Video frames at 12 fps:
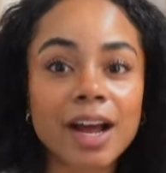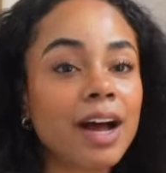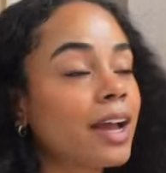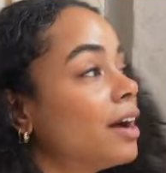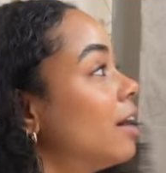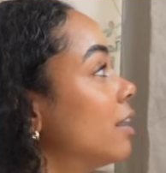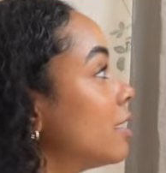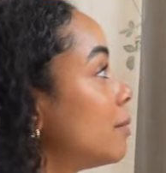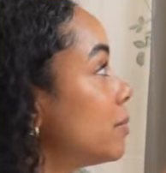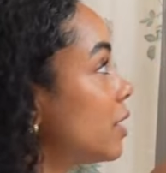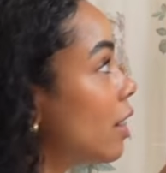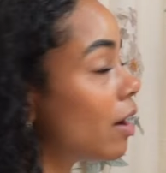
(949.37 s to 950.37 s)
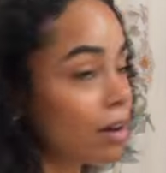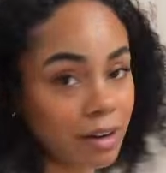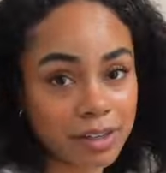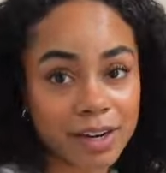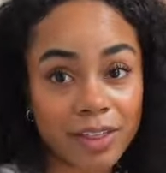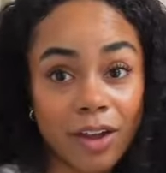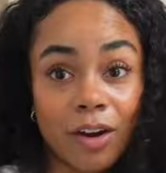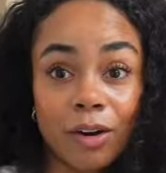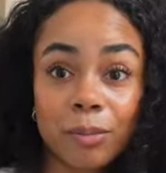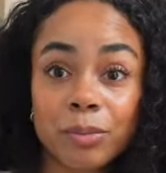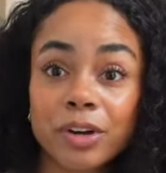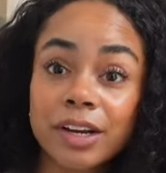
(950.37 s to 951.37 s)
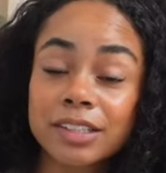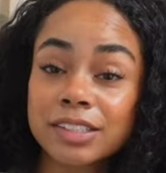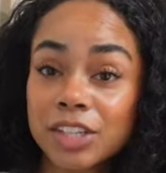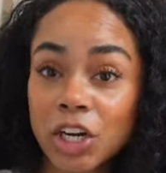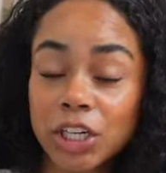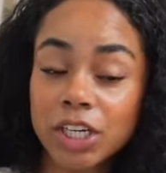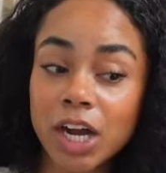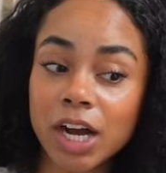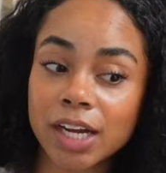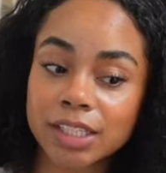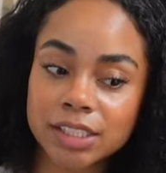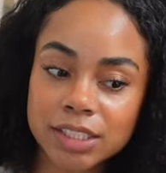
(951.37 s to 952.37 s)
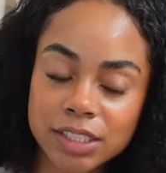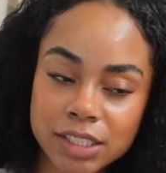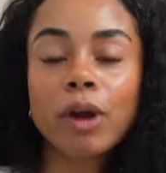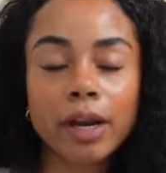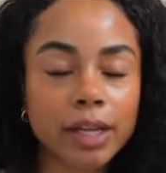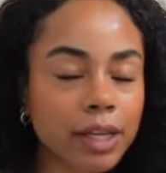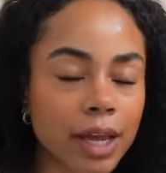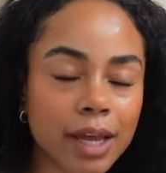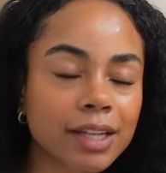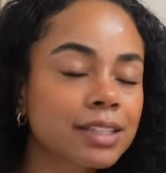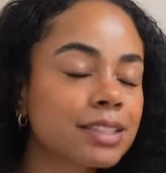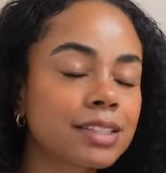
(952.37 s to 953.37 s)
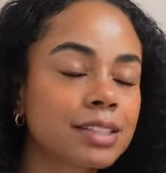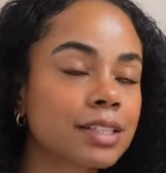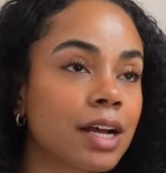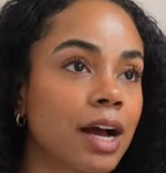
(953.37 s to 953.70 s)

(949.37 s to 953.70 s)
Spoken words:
I hung up the art. Now the art prints are not ready yet.